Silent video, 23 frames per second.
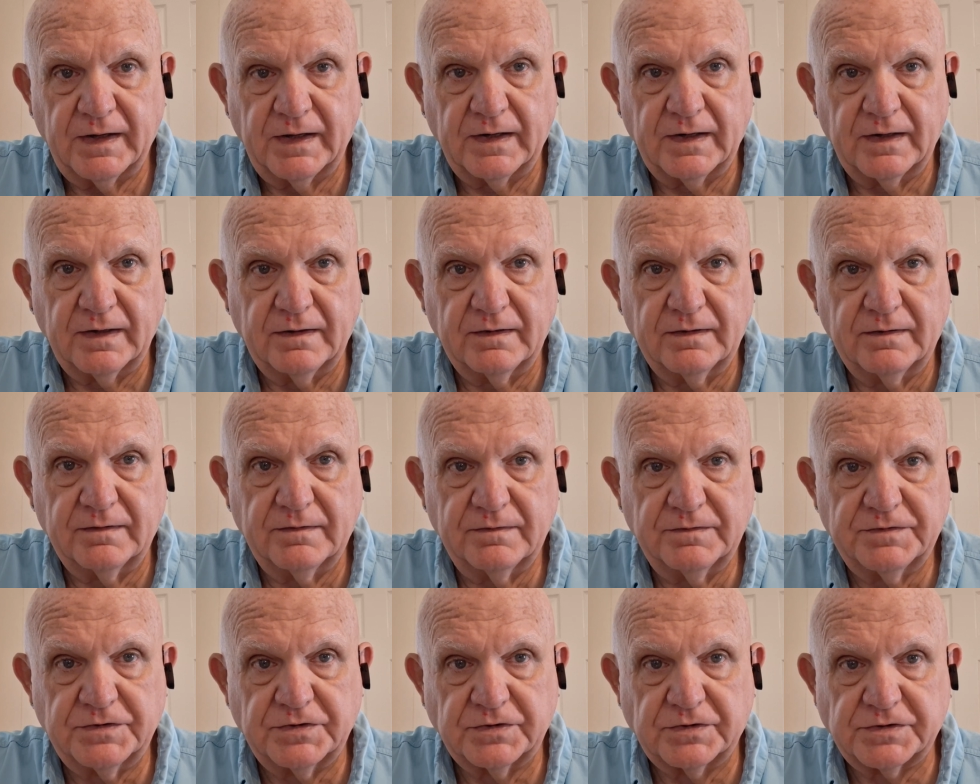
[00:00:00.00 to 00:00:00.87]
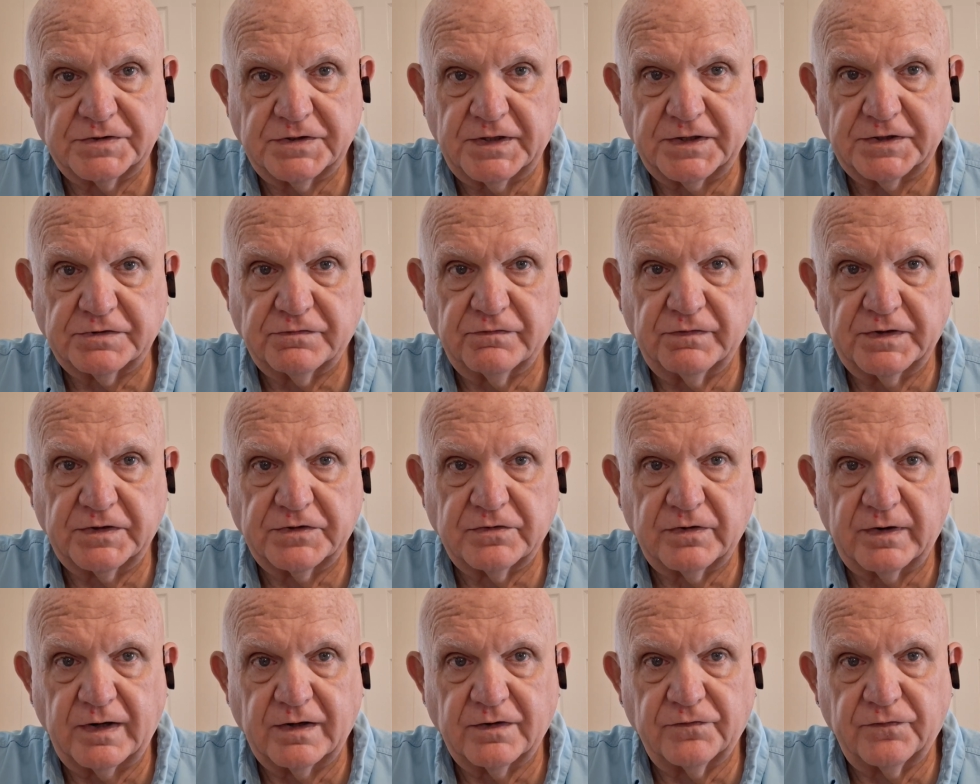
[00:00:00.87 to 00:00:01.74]
he did successfully
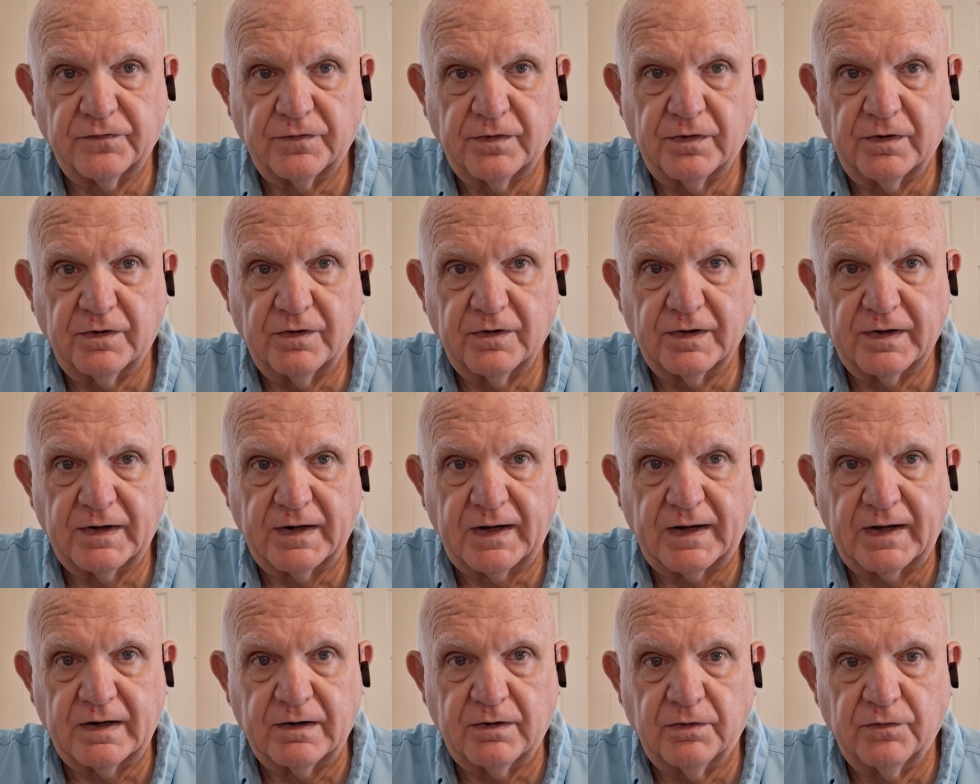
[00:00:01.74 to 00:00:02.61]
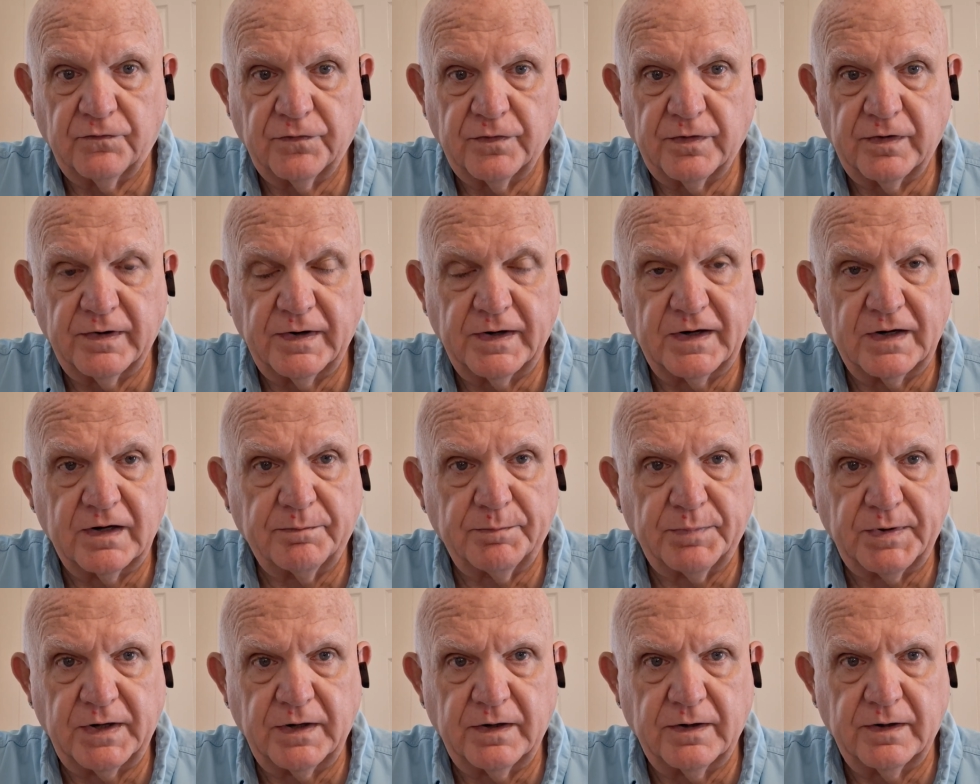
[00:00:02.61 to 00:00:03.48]
transfer all of that over and it
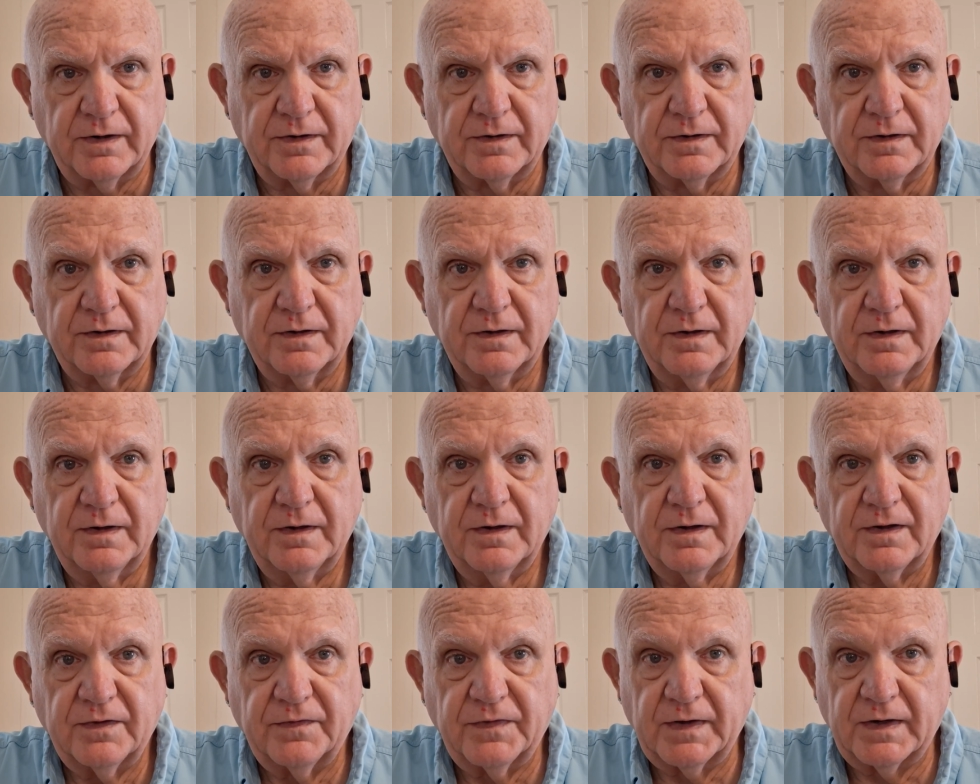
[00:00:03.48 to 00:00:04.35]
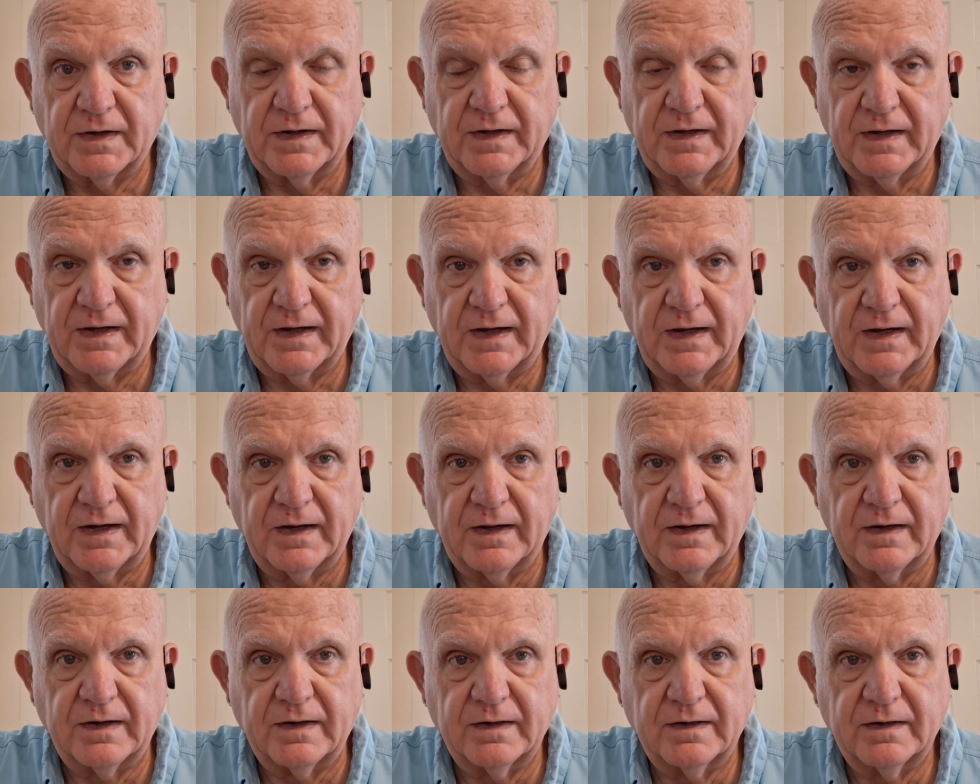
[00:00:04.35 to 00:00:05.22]
appeared that he
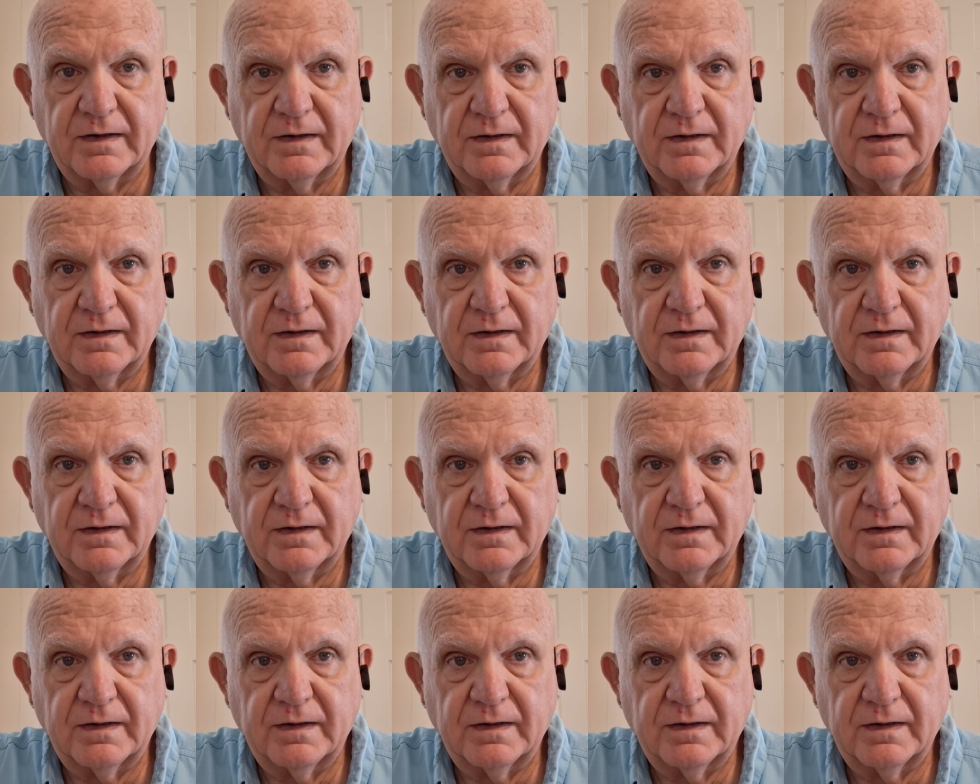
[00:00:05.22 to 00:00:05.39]
had